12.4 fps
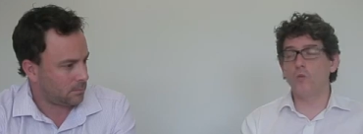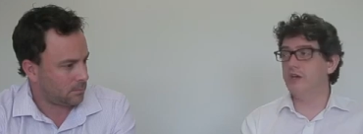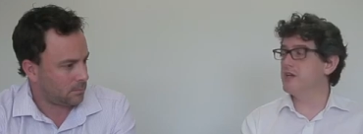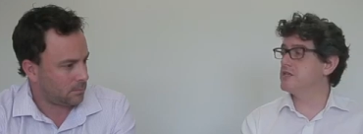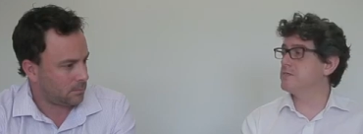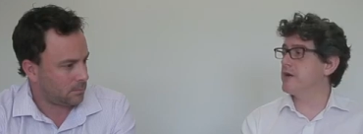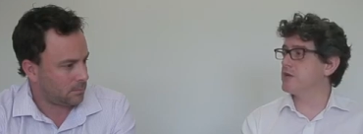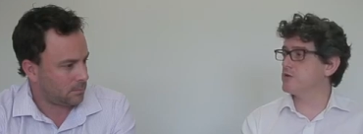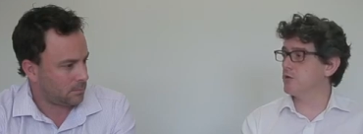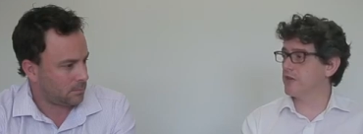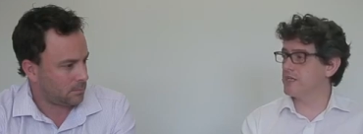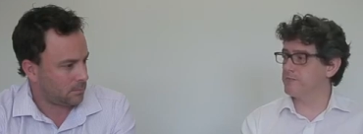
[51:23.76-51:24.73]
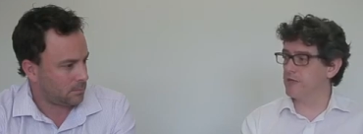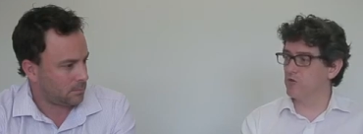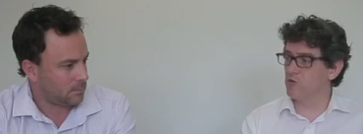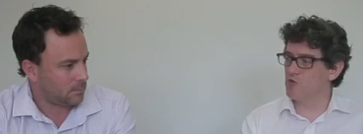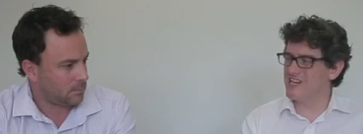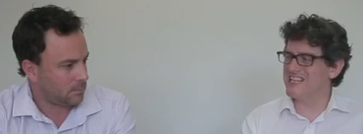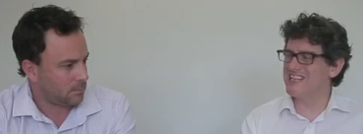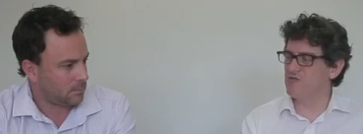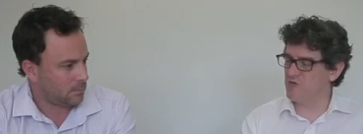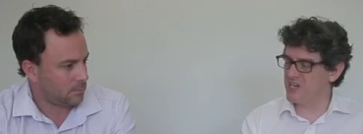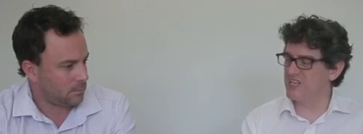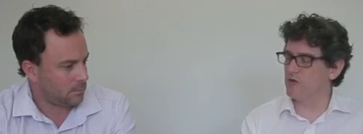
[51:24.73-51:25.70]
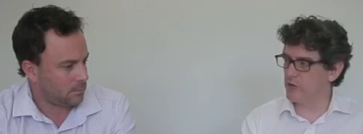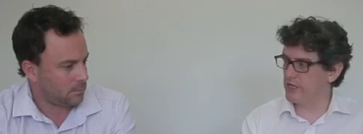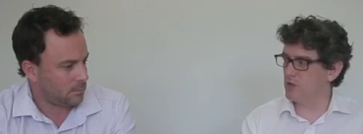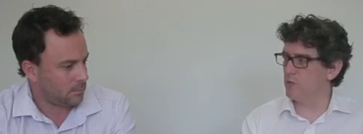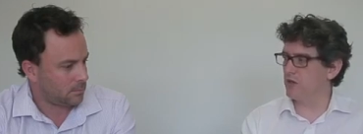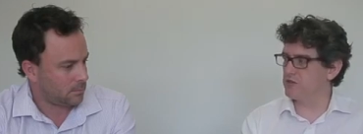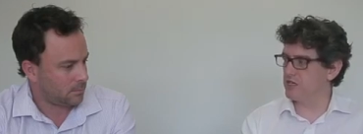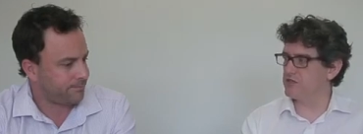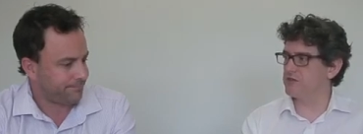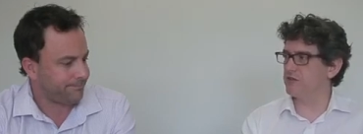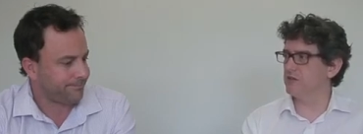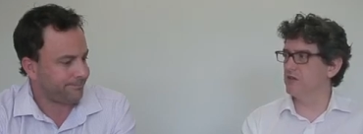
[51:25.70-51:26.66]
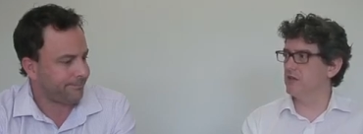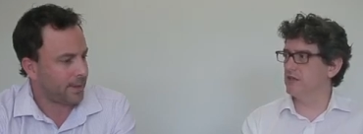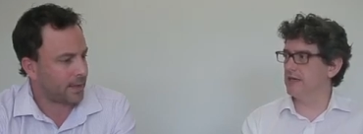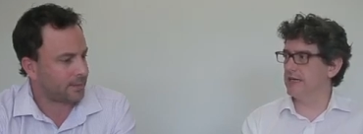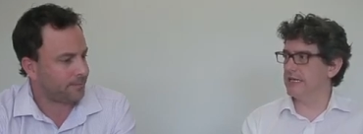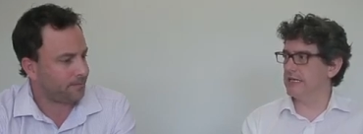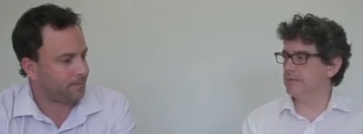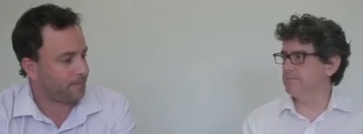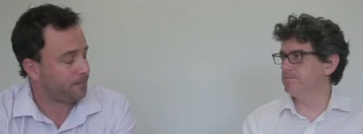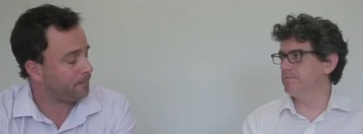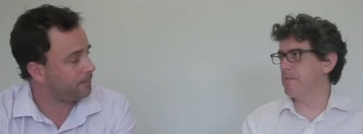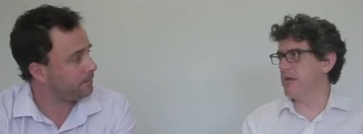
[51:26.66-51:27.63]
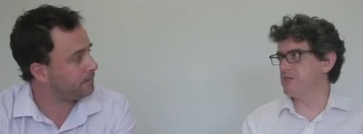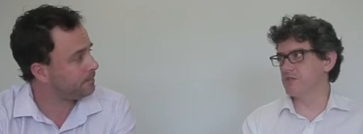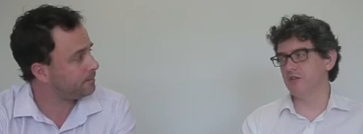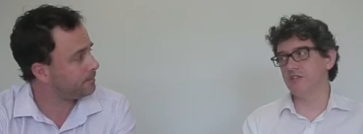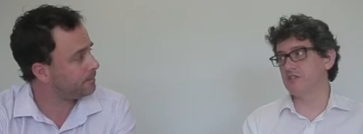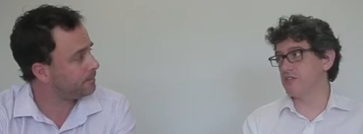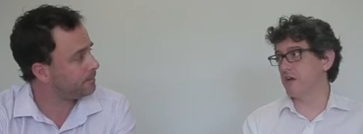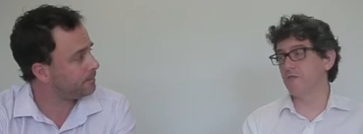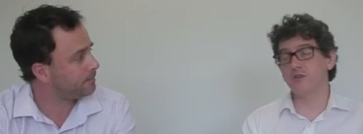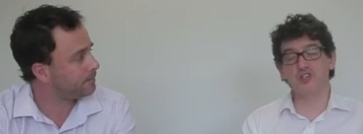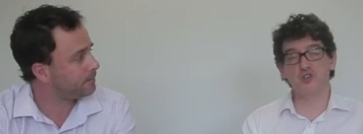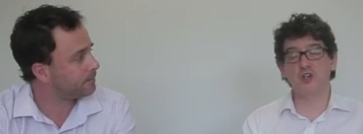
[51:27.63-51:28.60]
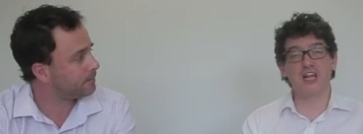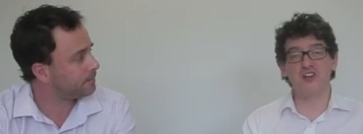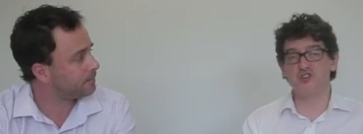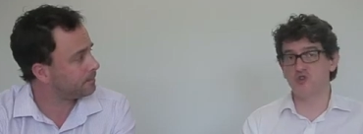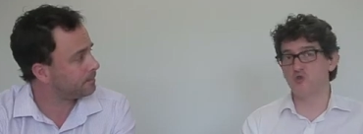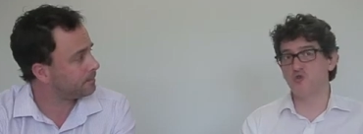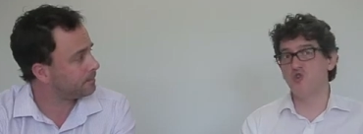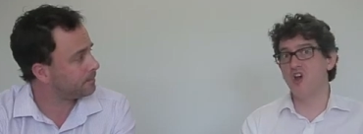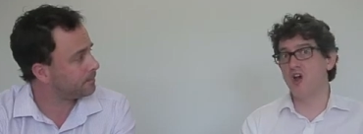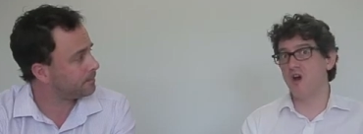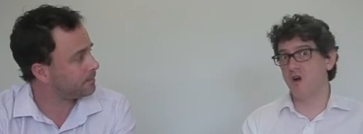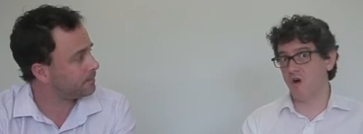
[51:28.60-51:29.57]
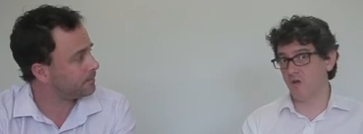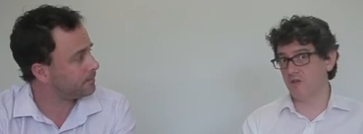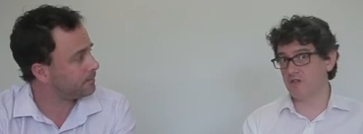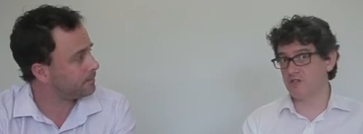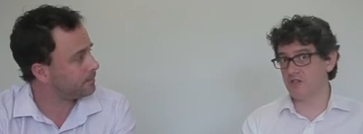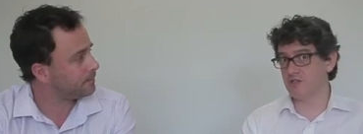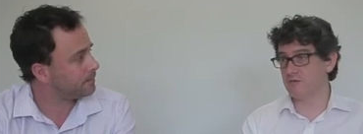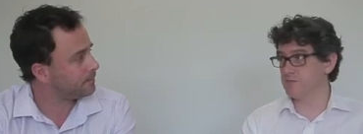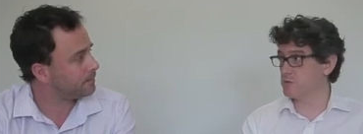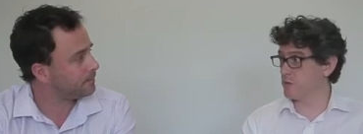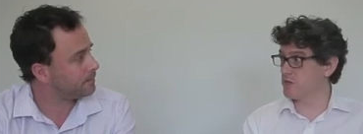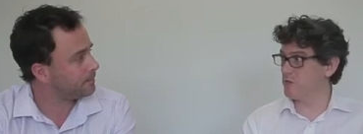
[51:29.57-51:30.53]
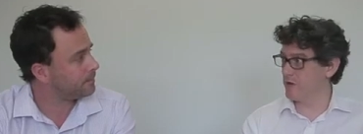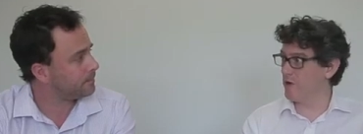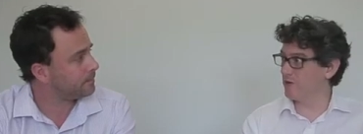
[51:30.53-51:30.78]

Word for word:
Speaker 1: we need to make sure that's been really, really, really well tested. Yes. Um, and so there's stuff which you can do on these systems which we're